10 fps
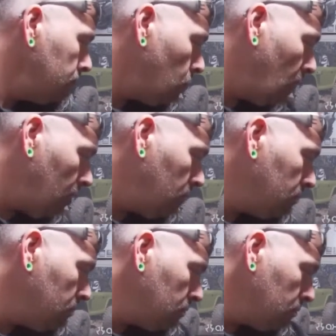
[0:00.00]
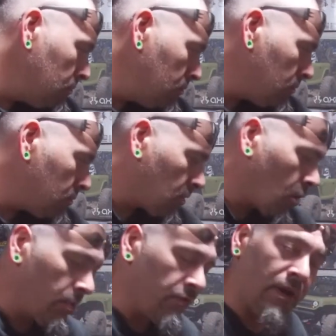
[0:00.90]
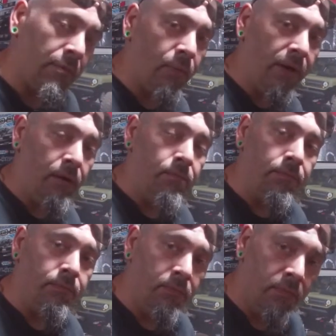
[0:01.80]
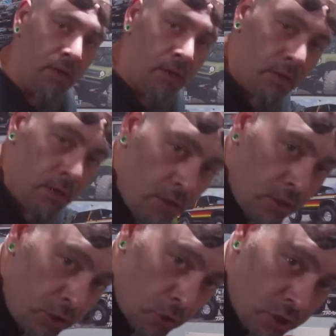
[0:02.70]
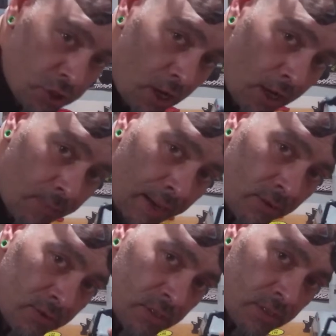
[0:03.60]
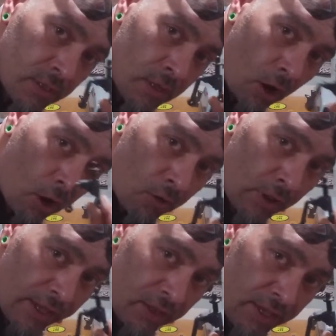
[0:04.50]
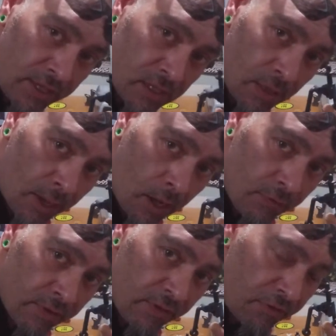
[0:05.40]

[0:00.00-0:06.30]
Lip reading: Well, carbon fiber bed. Your shock mounts are like this coming off of the